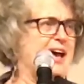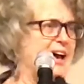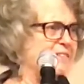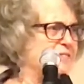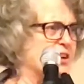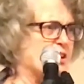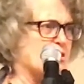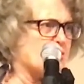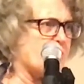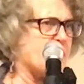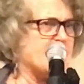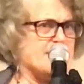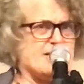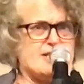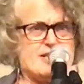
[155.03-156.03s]
having
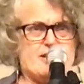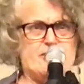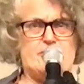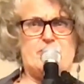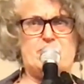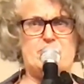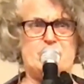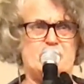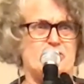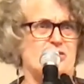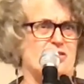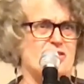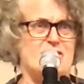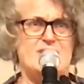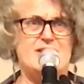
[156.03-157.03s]
great
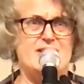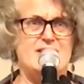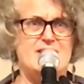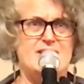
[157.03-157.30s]
dinners.